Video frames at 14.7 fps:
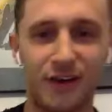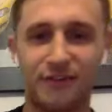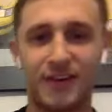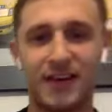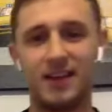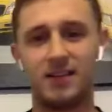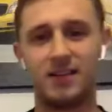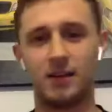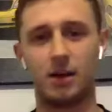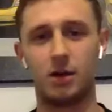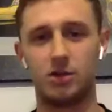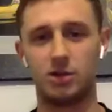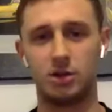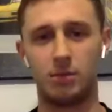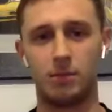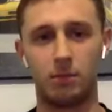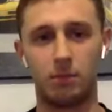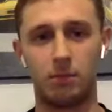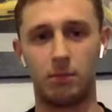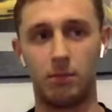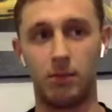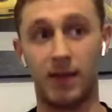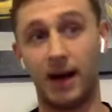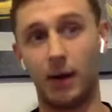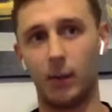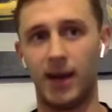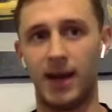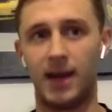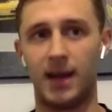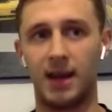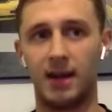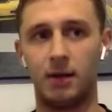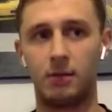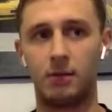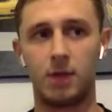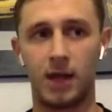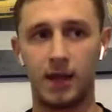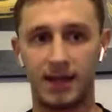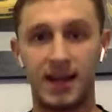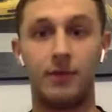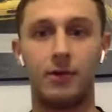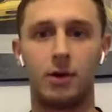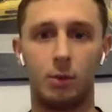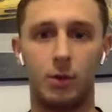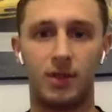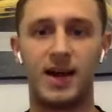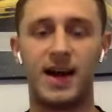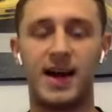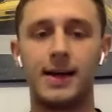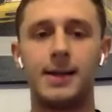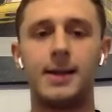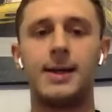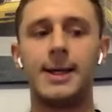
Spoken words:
I fell into long jump that way and carried on with that.